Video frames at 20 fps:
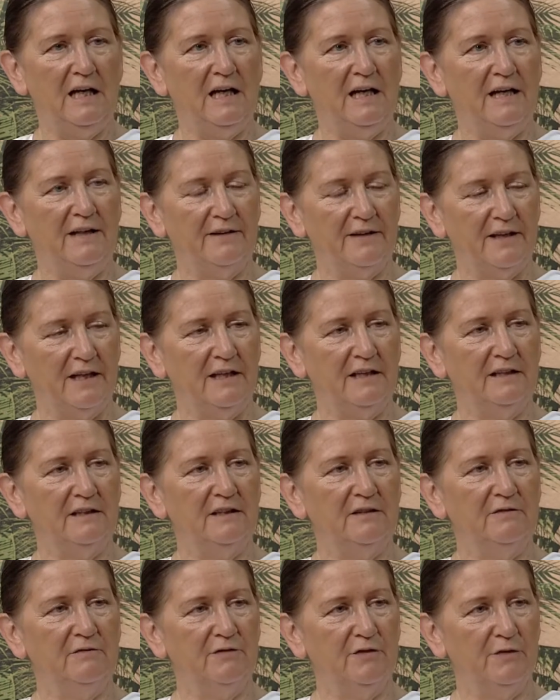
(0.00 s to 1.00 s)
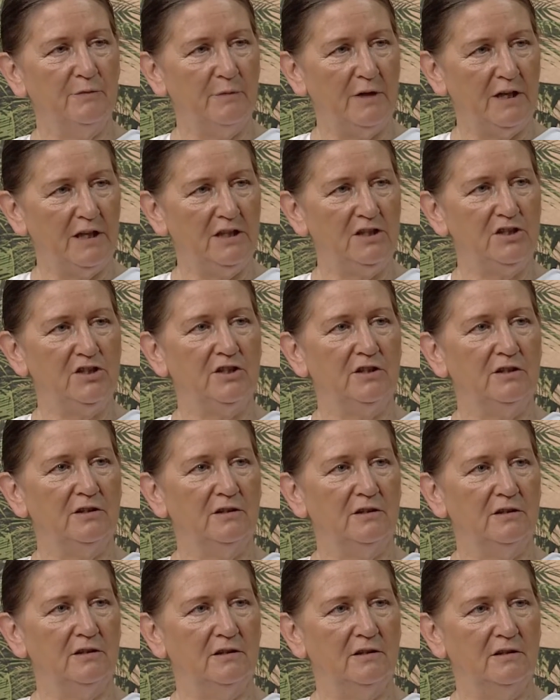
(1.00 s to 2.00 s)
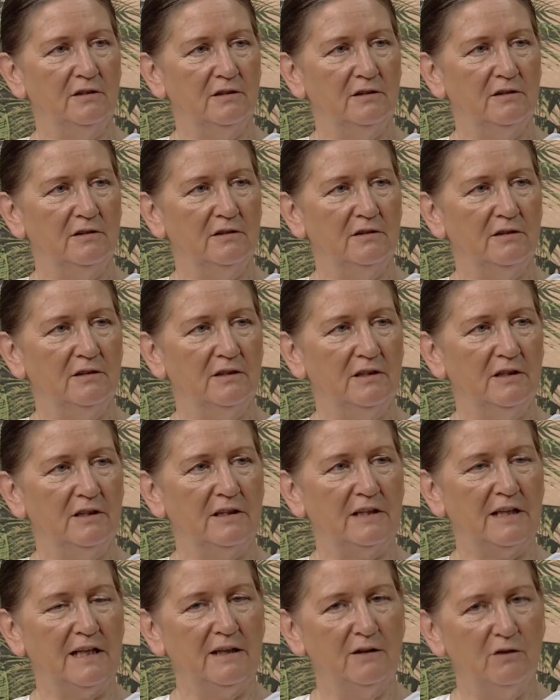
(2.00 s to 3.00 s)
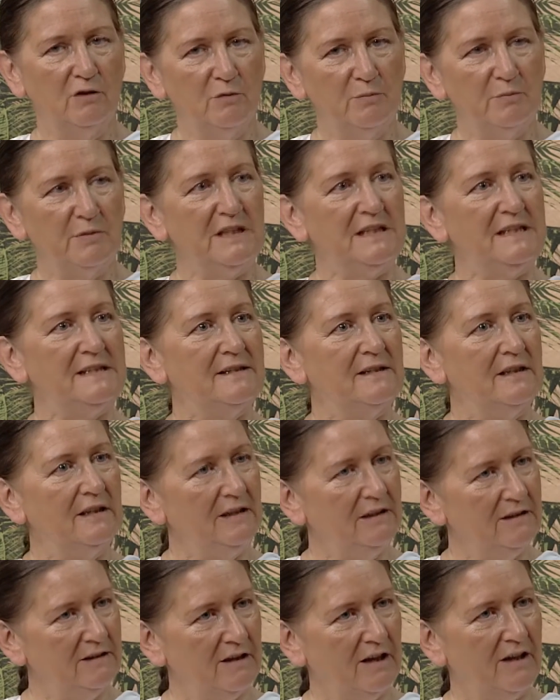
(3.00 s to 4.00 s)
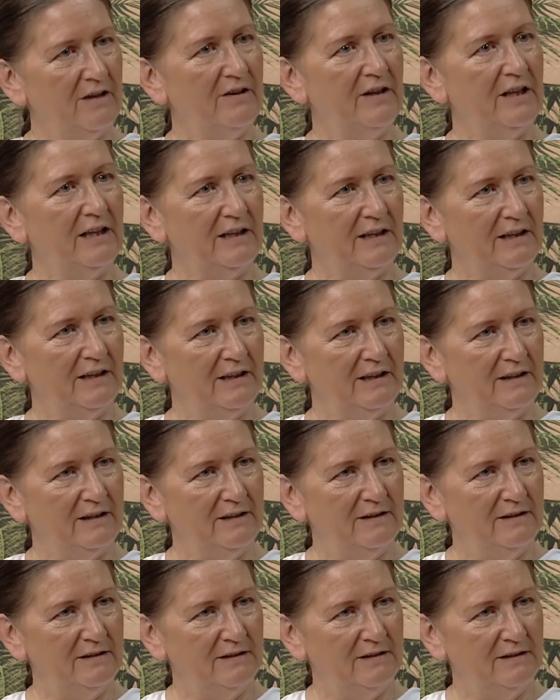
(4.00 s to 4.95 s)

And that information cannot be seen directly